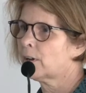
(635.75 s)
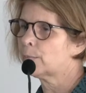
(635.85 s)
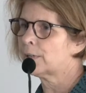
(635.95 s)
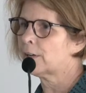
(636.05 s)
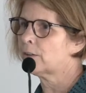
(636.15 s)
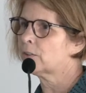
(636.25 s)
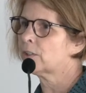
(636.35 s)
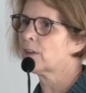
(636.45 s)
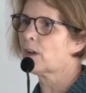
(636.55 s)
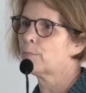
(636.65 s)
upload
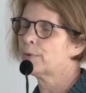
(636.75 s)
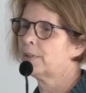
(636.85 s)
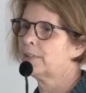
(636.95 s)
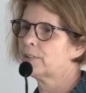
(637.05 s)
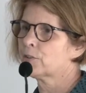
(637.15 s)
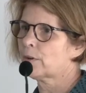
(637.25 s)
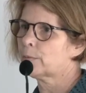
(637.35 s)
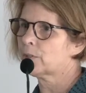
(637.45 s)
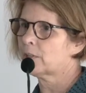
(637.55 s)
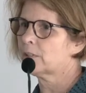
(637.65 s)
to company
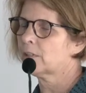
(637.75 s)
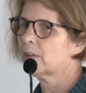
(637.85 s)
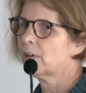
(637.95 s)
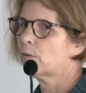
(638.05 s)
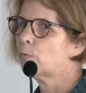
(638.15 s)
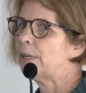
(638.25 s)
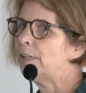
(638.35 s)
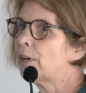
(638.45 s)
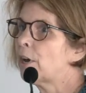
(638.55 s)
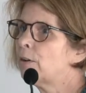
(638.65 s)
descriptions. We
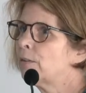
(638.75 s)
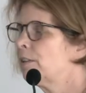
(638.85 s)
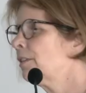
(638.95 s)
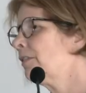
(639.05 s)
know that the